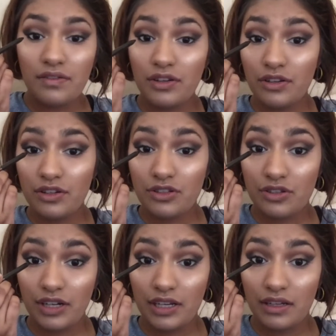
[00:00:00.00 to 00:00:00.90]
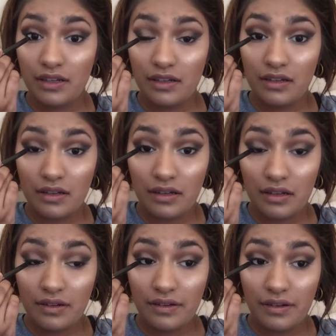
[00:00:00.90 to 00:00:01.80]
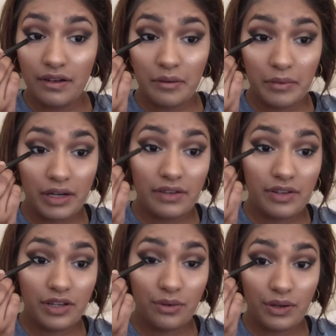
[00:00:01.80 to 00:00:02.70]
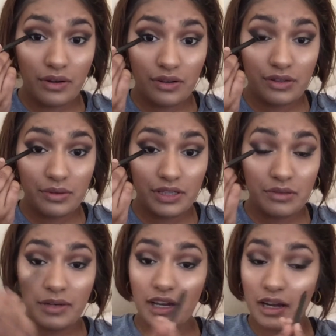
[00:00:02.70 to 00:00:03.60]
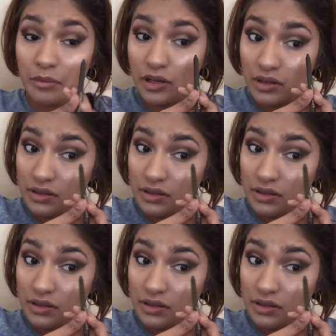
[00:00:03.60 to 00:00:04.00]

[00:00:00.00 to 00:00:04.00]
Look straight, not even going all the way to my eyeball.